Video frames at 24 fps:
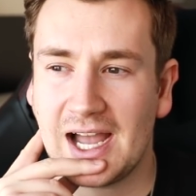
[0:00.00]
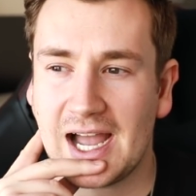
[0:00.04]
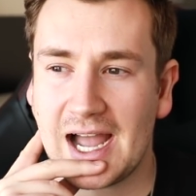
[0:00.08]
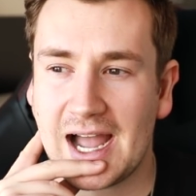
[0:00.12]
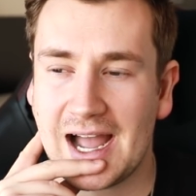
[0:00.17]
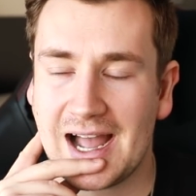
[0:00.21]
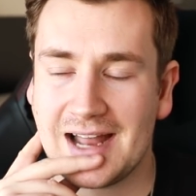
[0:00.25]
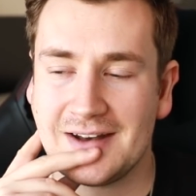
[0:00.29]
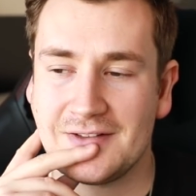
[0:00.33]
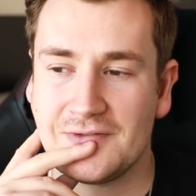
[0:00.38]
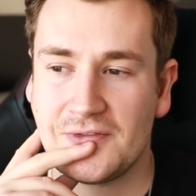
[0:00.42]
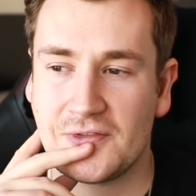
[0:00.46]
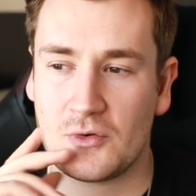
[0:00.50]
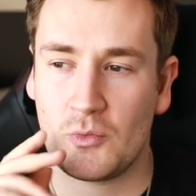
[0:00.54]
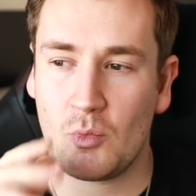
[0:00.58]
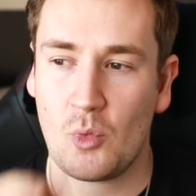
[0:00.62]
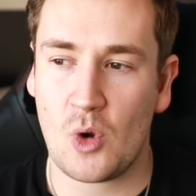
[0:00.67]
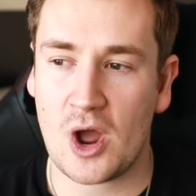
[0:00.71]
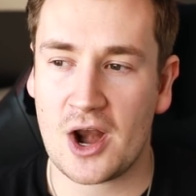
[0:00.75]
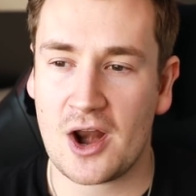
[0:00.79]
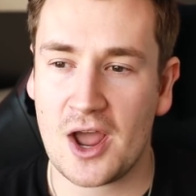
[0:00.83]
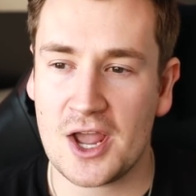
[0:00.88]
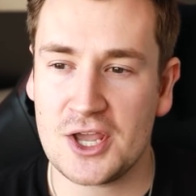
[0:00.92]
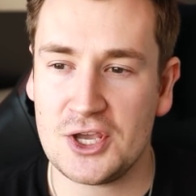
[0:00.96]
And from
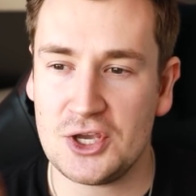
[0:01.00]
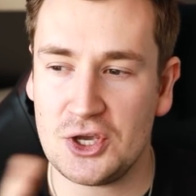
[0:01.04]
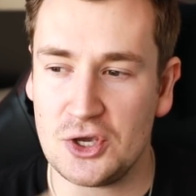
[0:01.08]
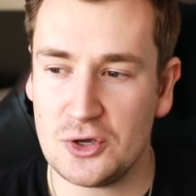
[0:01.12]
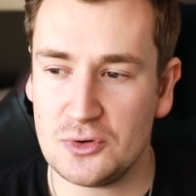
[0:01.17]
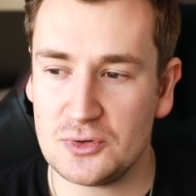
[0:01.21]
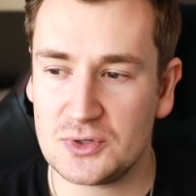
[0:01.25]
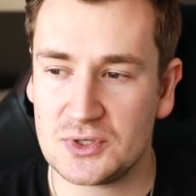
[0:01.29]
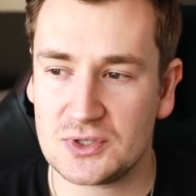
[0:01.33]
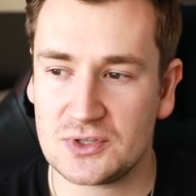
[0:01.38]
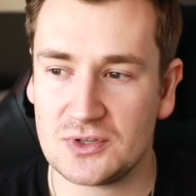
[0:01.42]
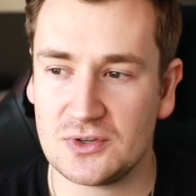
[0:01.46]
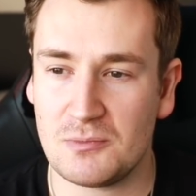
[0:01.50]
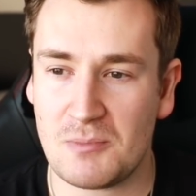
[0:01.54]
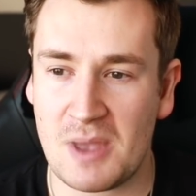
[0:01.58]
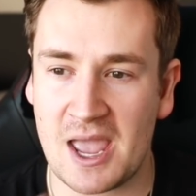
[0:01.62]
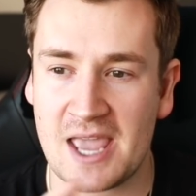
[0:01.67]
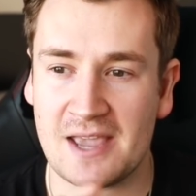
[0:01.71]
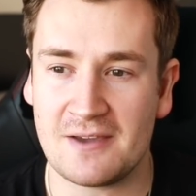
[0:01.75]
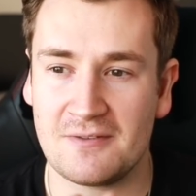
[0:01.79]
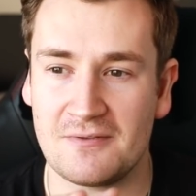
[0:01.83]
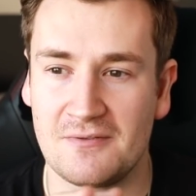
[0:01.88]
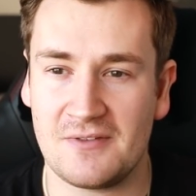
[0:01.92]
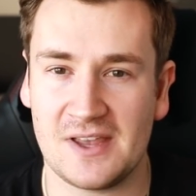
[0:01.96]
when I used to
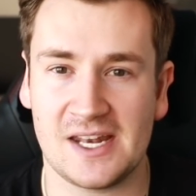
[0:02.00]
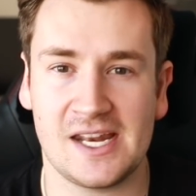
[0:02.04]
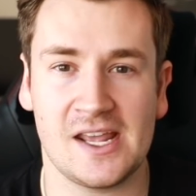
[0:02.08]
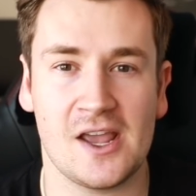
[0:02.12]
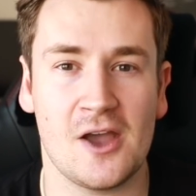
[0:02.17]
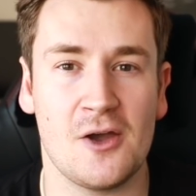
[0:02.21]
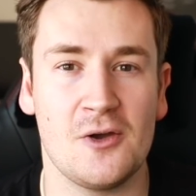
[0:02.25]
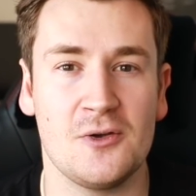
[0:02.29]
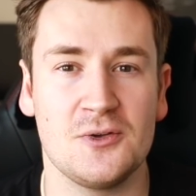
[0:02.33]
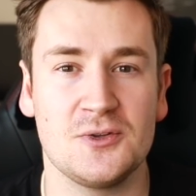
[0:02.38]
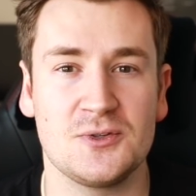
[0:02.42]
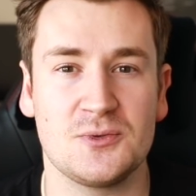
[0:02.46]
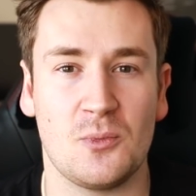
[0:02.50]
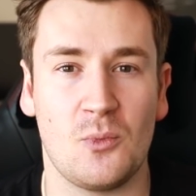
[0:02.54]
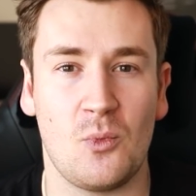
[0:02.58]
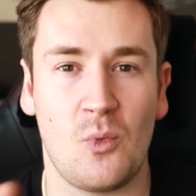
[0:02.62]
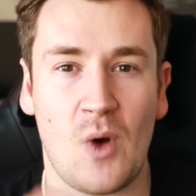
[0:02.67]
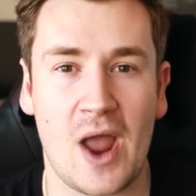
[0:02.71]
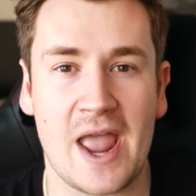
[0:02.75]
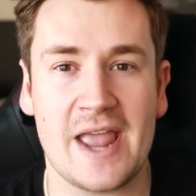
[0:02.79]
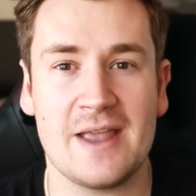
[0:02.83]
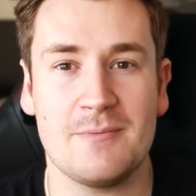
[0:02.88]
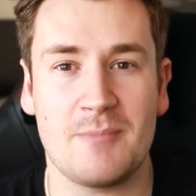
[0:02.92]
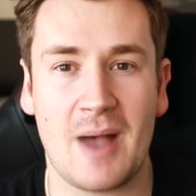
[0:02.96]
make videos
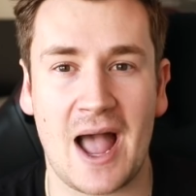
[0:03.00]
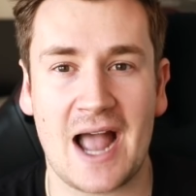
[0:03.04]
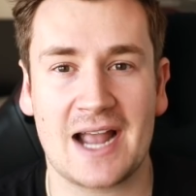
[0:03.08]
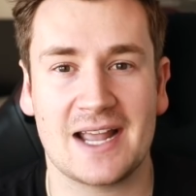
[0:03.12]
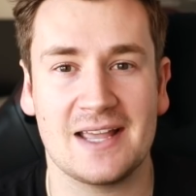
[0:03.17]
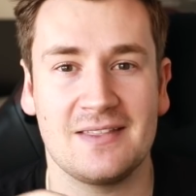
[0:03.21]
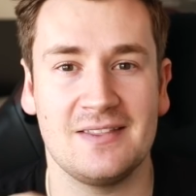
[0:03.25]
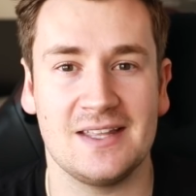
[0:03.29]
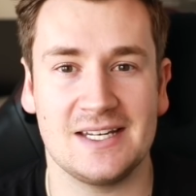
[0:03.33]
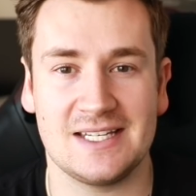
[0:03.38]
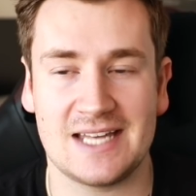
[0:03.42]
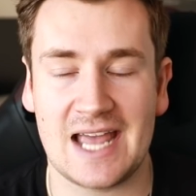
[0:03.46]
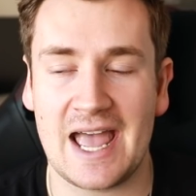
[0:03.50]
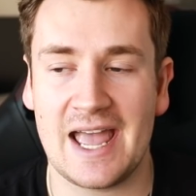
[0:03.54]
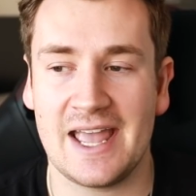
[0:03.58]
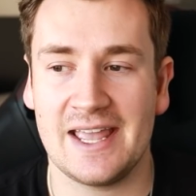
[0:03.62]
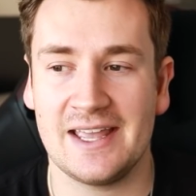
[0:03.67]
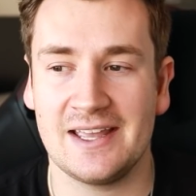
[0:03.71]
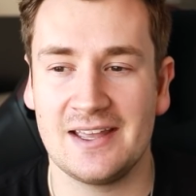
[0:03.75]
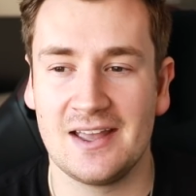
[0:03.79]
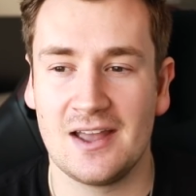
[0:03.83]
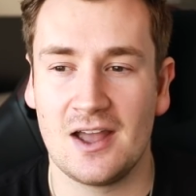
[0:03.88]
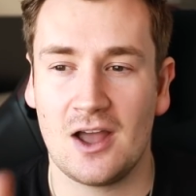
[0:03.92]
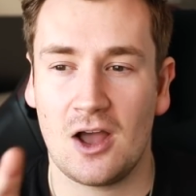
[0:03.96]
way back in the
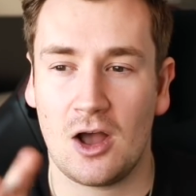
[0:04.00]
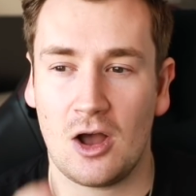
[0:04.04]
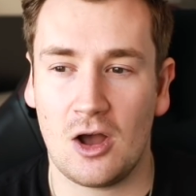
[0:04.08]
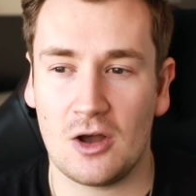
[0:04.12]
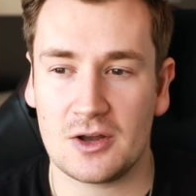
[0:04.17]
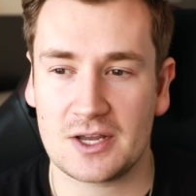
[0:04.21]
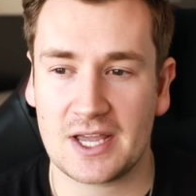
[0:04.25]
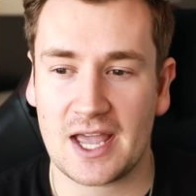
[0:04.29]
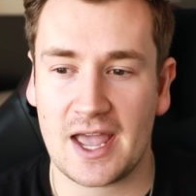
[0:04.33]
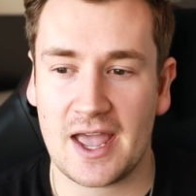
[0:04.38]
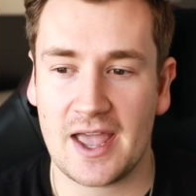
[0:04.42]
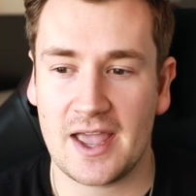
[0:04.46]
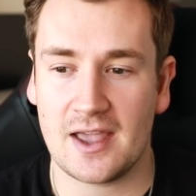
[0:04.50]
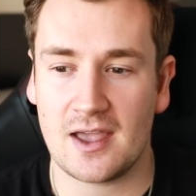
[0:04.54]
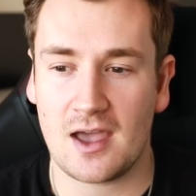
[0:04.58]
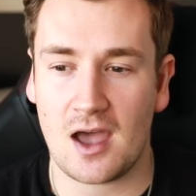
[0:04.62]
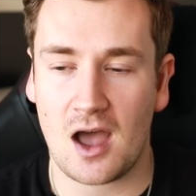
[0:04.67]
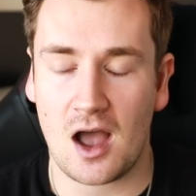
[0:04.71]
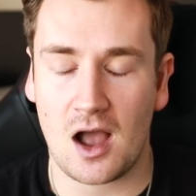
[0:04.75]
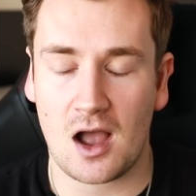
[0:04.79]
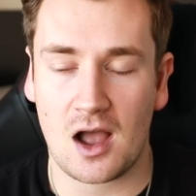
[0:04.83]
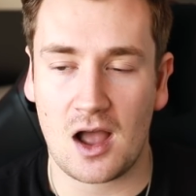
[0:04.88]
day, okay,